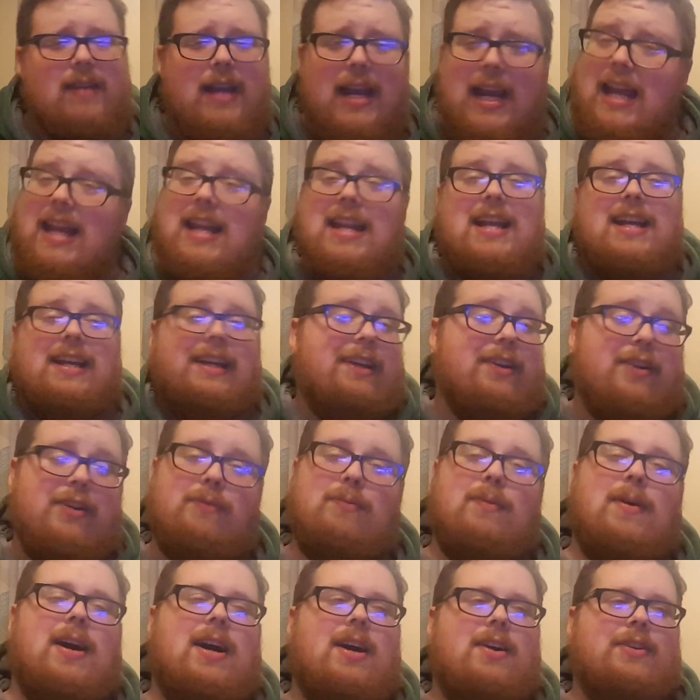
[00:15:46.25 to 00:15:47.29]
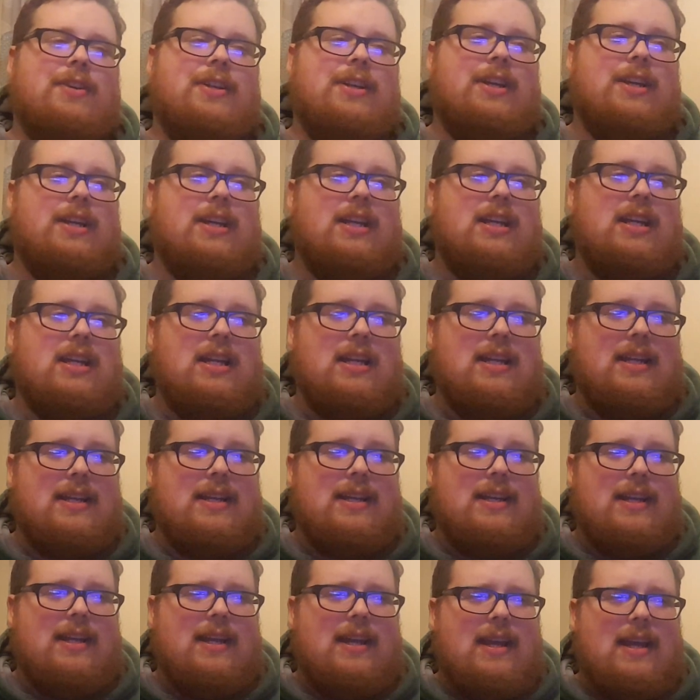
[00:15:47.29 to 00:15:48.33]
In a good while.
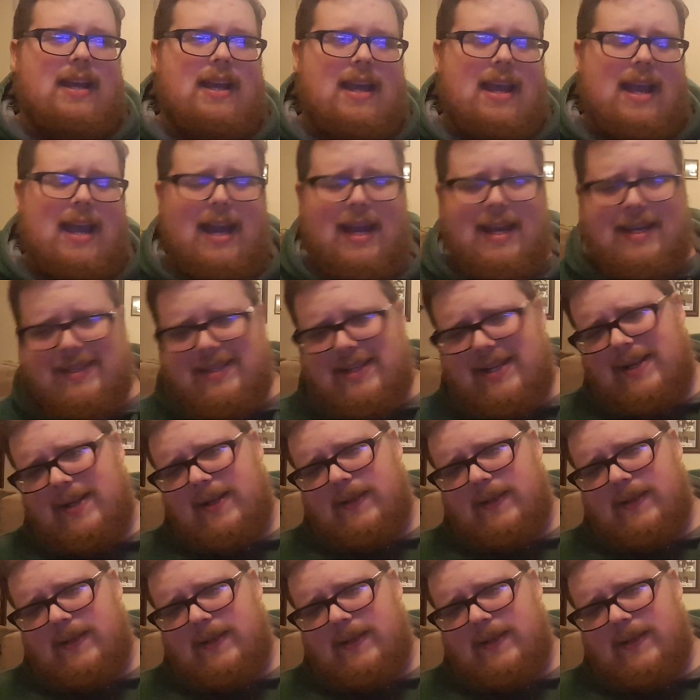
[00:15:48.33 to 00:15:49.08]
And,